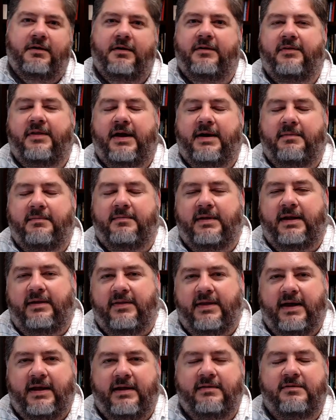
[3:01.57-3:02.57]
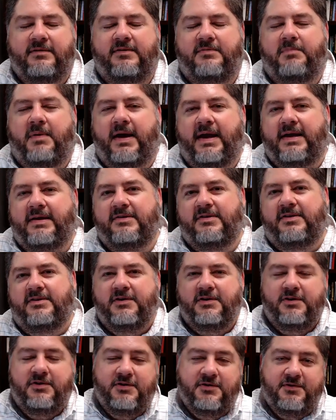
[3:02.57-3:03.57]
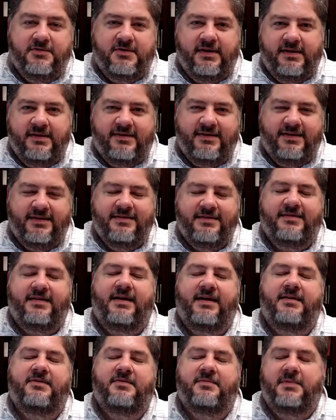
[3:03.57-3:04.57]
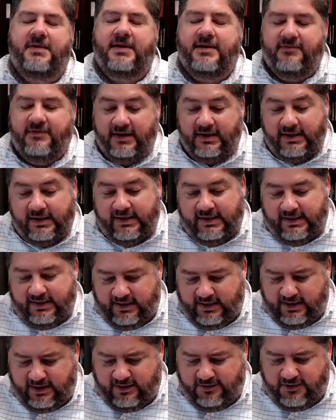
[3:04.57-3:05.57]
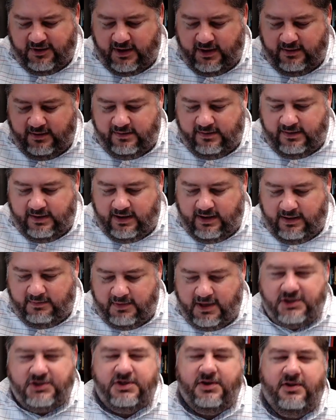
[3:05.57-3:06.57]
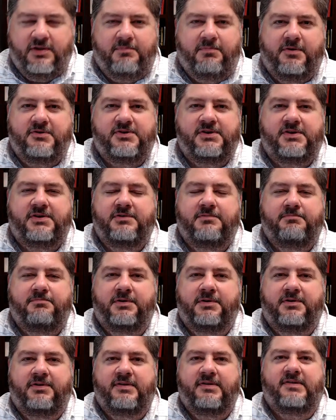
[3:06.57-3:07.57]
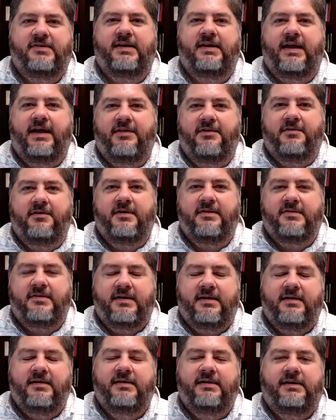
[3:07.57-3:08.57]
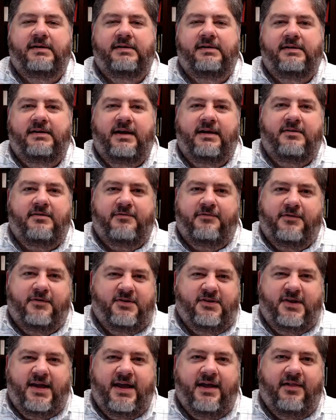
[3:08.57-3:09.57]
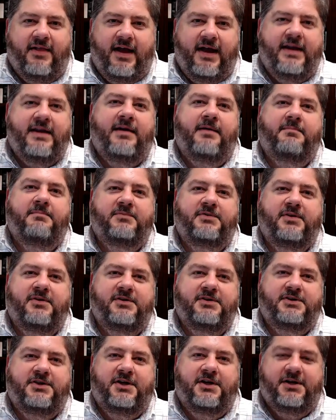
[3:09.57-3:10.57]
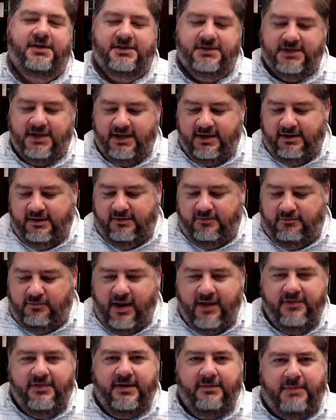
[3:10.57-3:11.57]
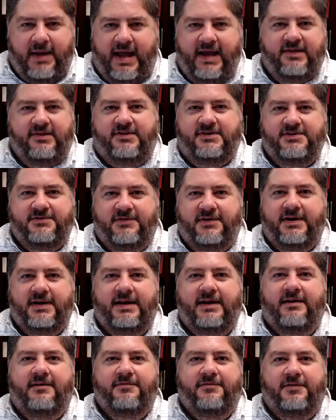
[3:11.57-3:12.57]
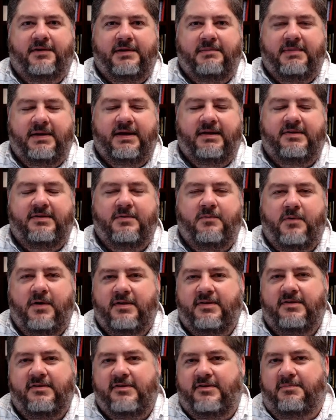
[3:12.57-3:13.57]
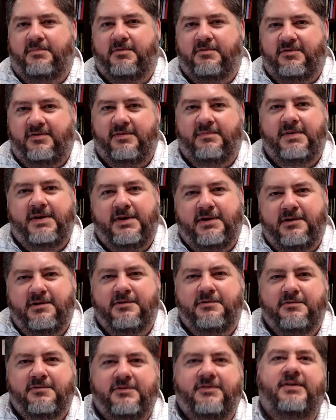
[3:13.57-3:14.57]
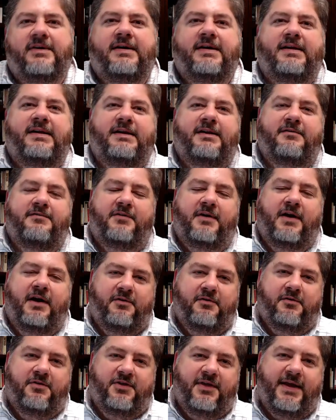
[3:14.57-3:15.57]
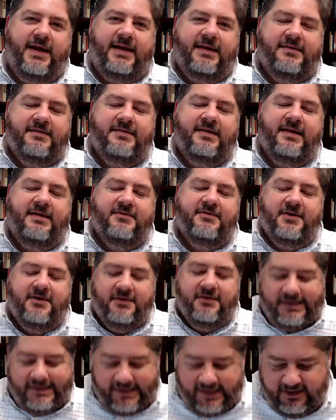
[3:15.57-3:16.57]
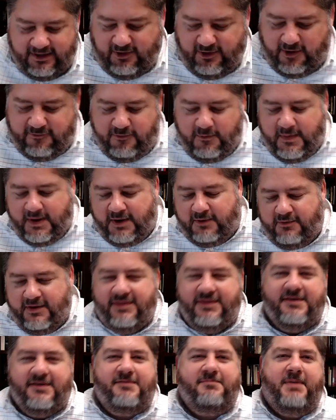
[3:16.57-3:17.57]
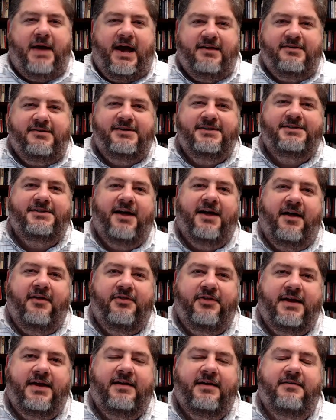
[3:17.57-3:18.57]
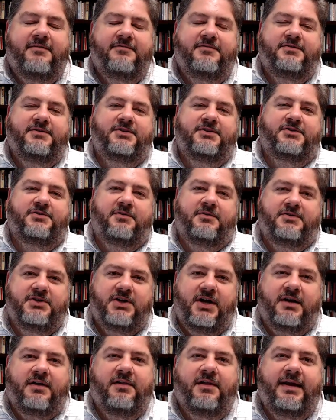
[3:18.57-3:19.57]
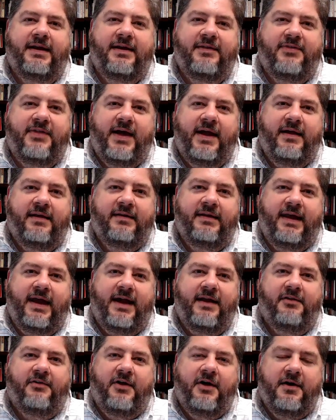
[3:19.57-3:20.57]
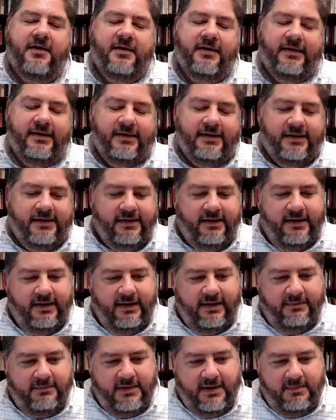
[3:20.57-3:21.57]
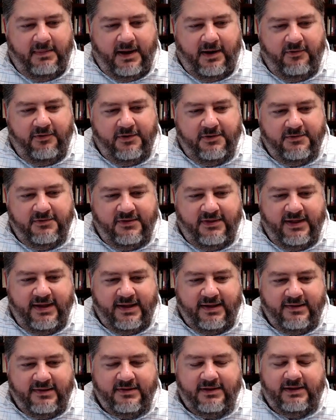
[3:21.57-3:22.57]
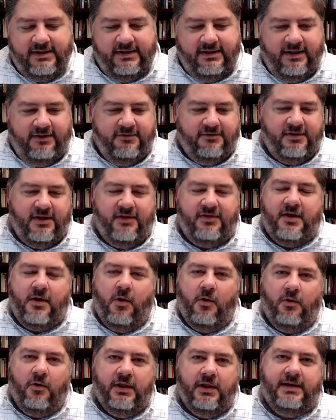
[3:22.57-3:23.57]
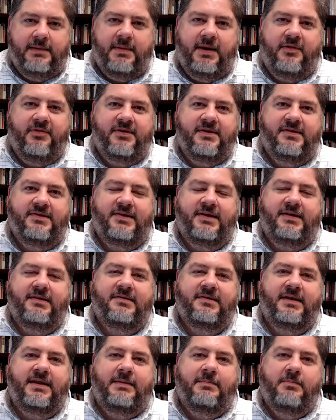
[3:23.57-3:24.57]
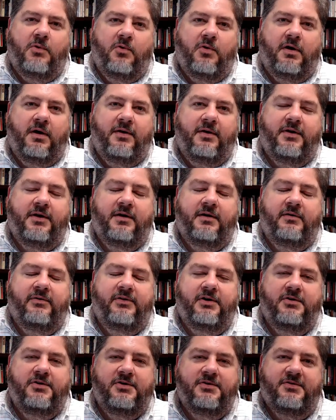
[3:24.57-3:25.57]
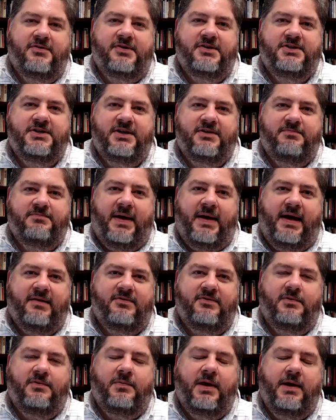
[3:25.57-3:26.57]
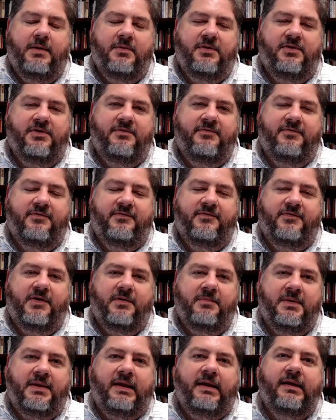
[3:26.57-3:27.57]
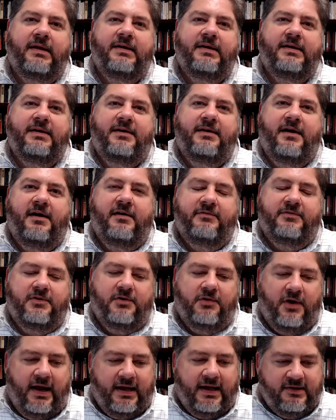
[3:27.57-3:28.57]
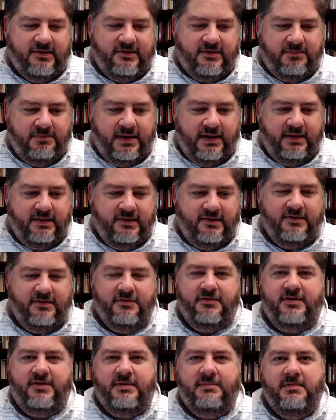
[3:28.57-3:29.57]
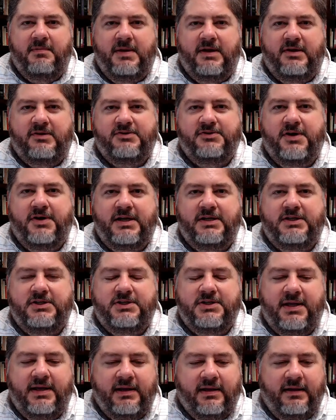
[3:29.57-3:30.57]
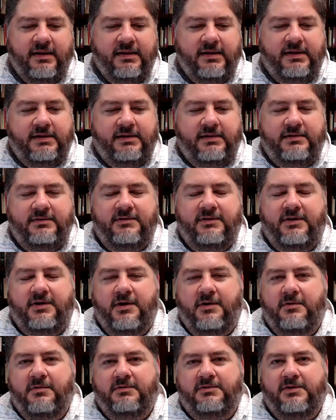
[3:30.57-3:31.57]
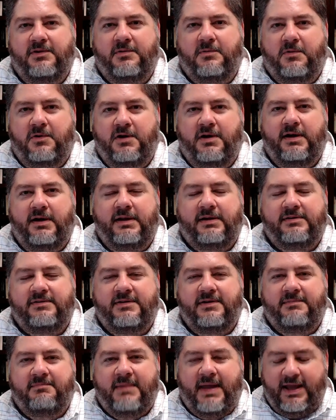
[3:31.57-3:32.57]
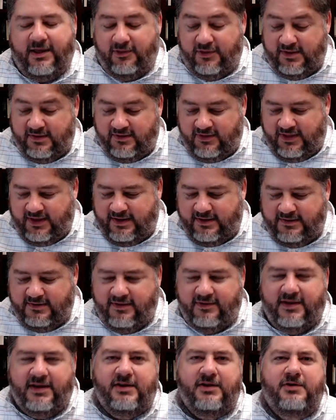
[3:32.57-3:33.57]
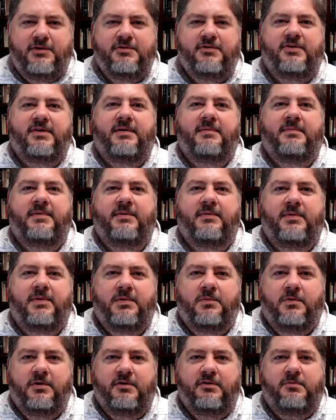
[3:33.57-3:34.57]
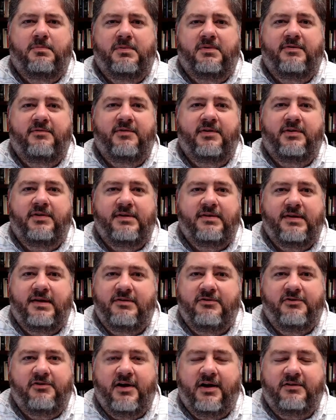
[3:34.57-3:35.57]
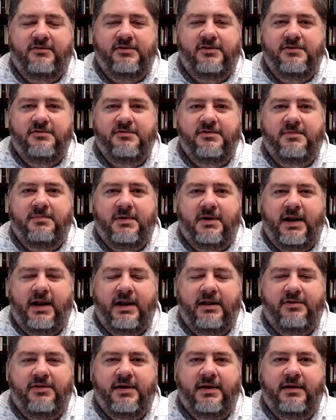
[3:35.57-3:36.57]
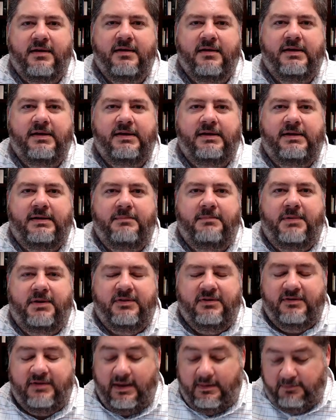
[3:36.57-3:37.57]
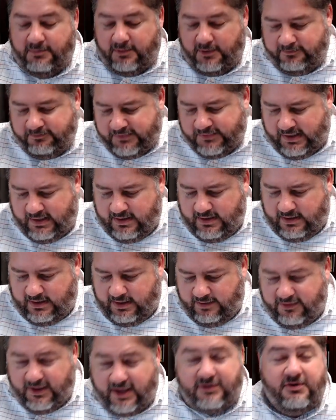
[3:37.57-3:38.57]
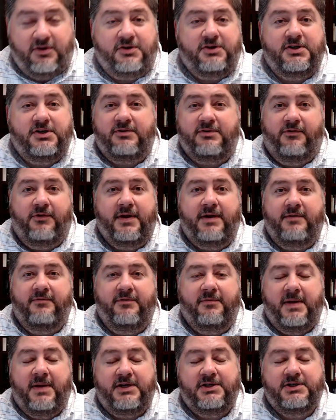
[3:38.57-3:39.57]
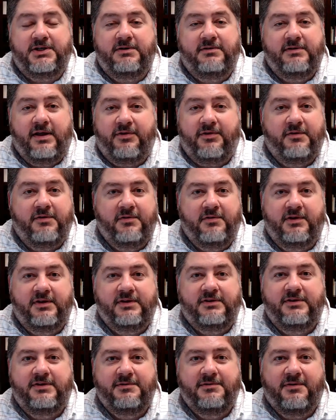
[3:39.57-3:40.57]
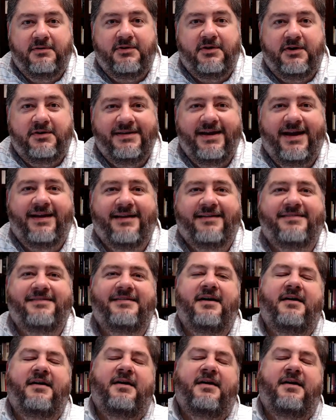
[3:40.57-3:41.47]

and that and that spice and you could use it as incense or whatever and i thought i'm not sure the person who put this together as a as a for sale item to the church read the passage very carefully because it wasn't supposed to be used for other things. And so it's hard for me to read this passage and not think of just sort of chuckling at that catalog um, about those things. There's nothing holy about these things anymore. Their, their usage has passed away with the fulfillment of Christ, but still seemed to me a strange thing to go to the Word and to make these things and then use them when the Word specifically says you're not to use them on anything but the temple. Uh, that's all just free information, nothing really to do with our text.